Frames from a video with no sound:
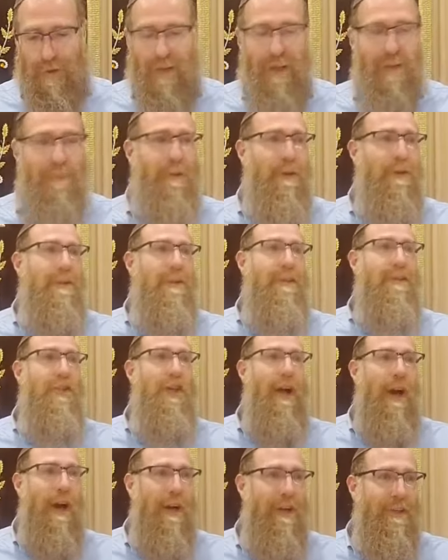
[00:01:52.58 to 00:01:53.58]
person in
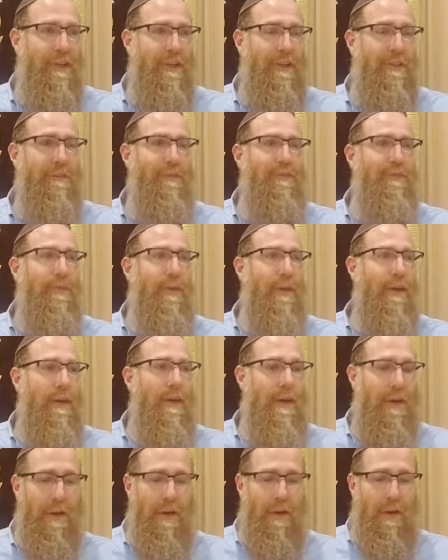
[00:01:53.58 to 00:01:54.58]
charge
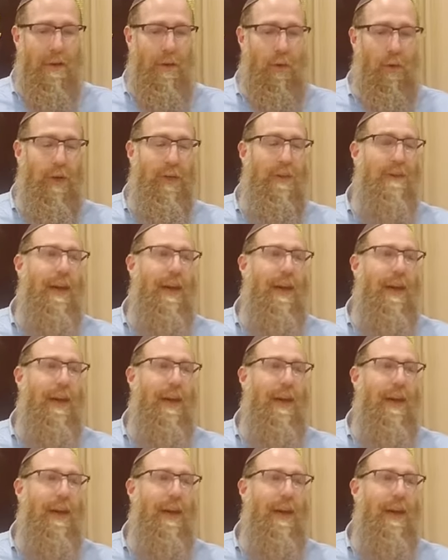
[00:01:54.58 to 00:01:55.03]
would